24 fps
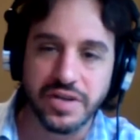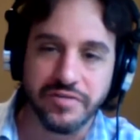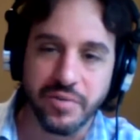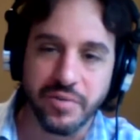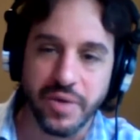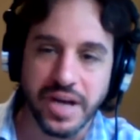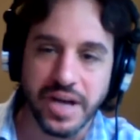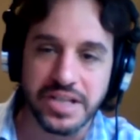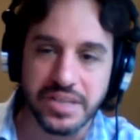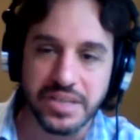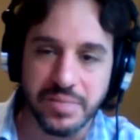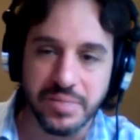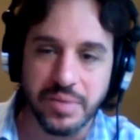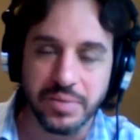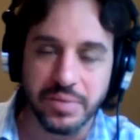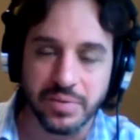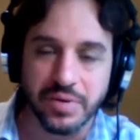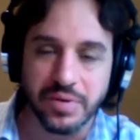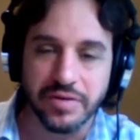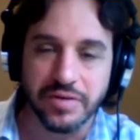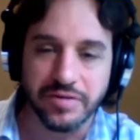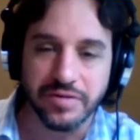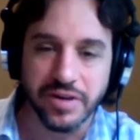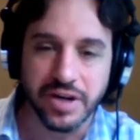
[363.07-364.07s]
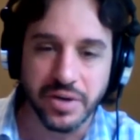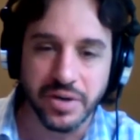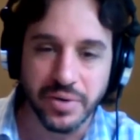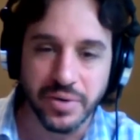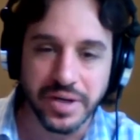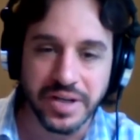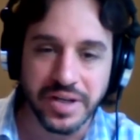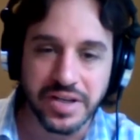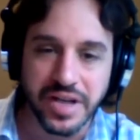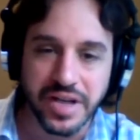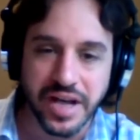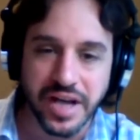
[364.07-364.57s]
ways that people refer to
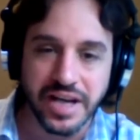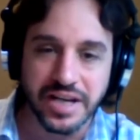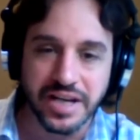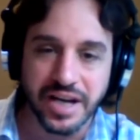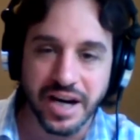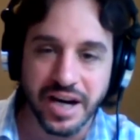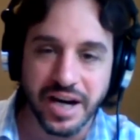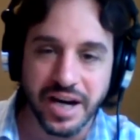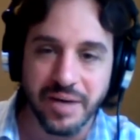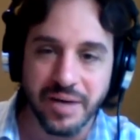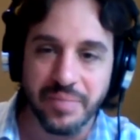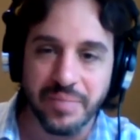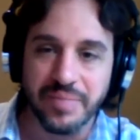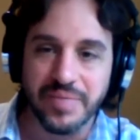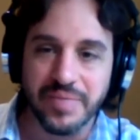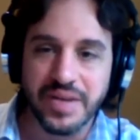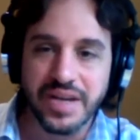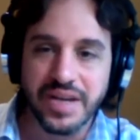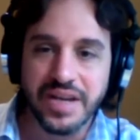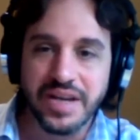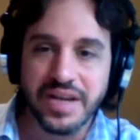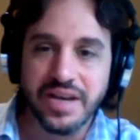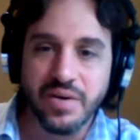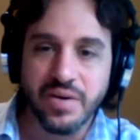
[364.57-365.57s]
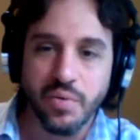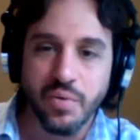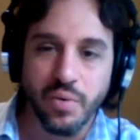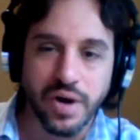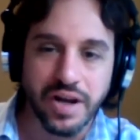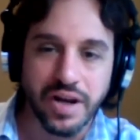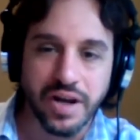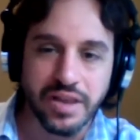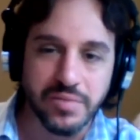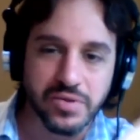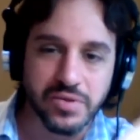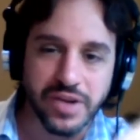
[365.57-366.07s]
it, and one
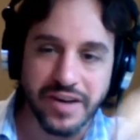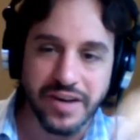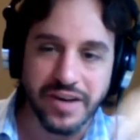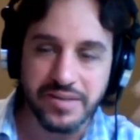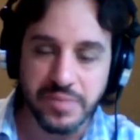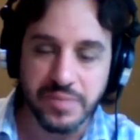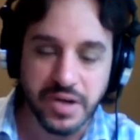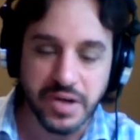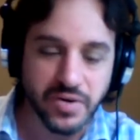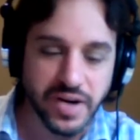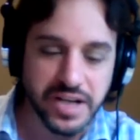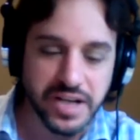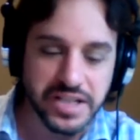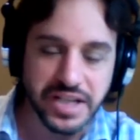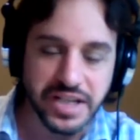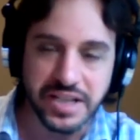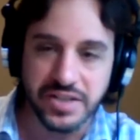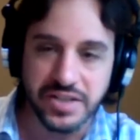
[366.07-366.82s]
of them drives me crazy,